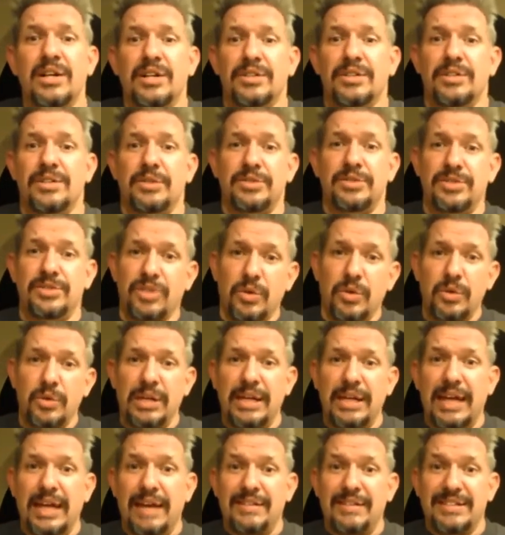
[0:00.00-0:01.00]
So
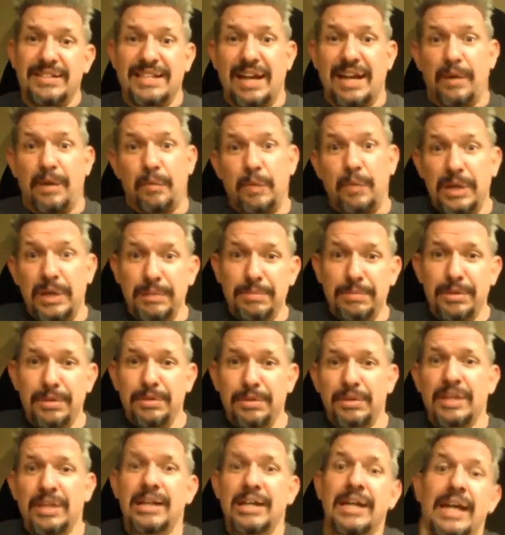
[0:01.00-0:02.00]
Sony gave us that
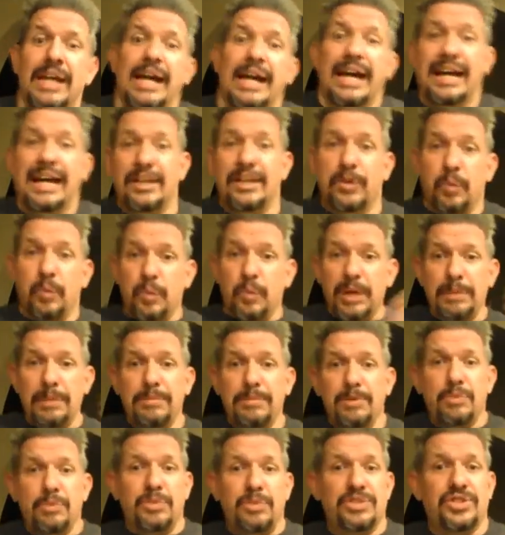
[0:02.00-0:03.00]
reboot and the
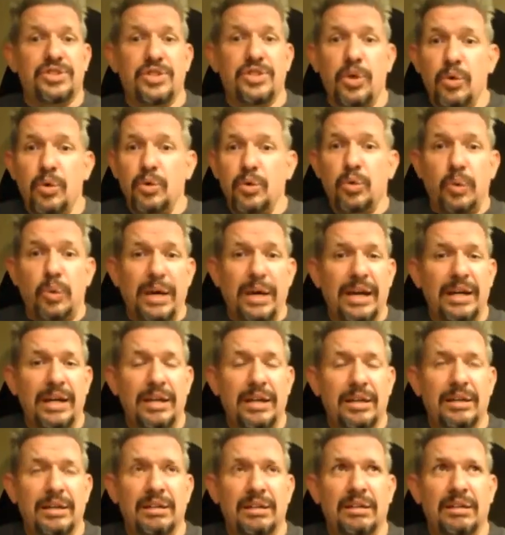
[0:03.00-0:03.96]
reboot was so great.